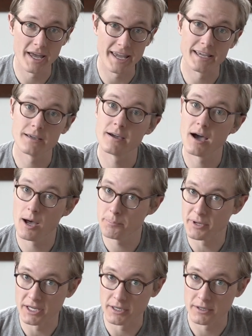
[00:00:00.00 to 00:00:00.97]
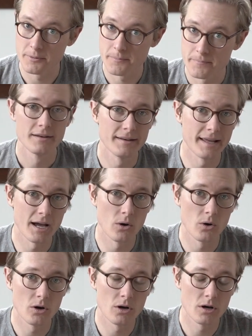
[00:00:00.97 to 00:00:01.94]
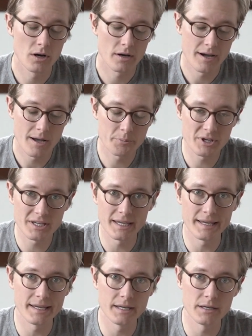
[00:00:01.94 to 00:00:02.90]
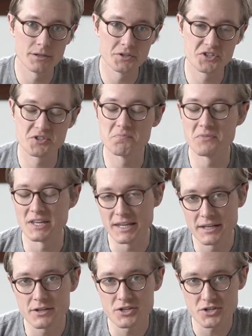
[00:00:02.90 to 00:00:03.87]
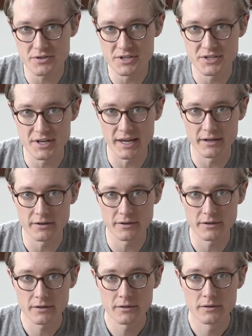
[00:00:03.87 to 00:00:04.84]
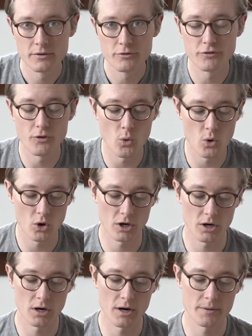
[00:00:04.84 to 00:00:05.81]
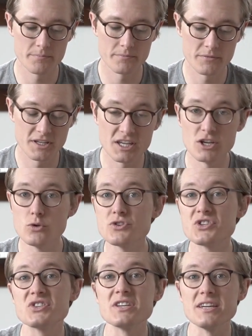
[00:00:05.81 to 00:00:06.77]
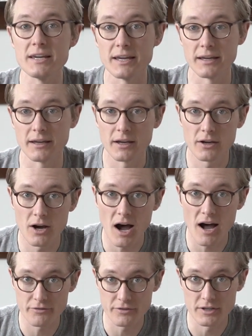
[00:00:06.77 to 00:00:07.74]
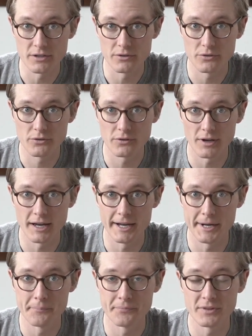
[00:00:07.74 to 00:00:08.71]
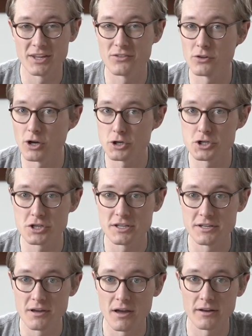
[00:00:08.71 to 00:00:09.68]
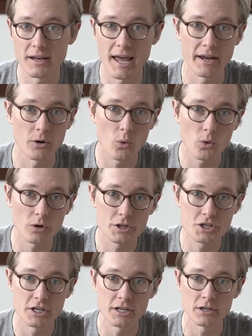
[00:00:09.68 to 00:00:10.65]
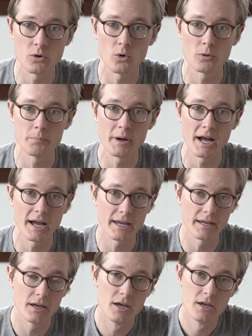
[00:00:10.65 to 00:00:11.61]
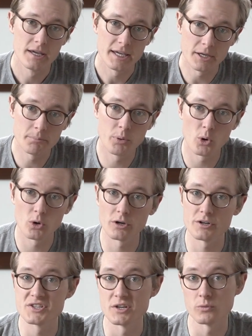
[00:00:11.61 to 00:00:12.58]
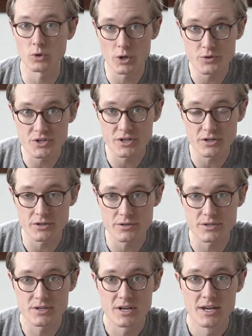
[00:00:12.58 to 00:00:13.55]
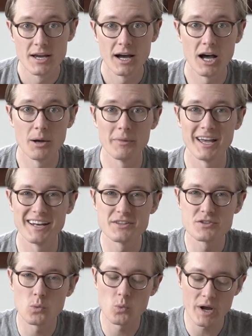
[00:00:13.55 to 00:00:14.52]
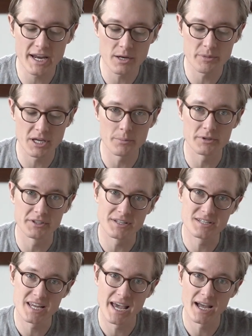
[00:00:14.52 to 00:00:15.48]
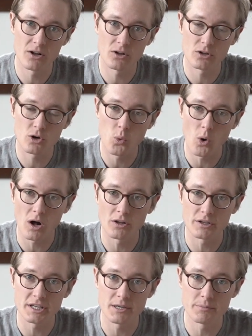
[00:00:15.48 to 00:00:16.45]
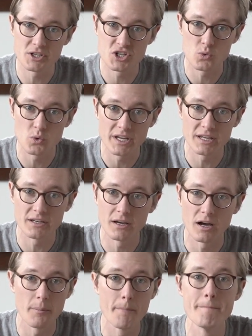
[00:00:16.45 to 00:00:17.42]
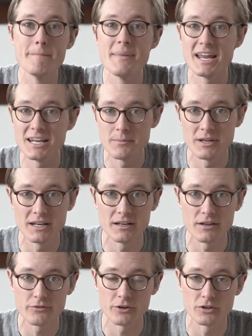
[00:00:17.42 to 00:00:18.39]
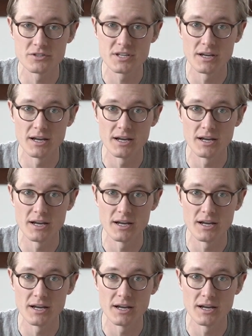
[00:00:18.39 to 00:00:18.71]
a cupping. Now, cupping is the industry standard for QCing coffees. It's largely done at origin or by importers and roasters, and it's a way to be able to tell quality between many different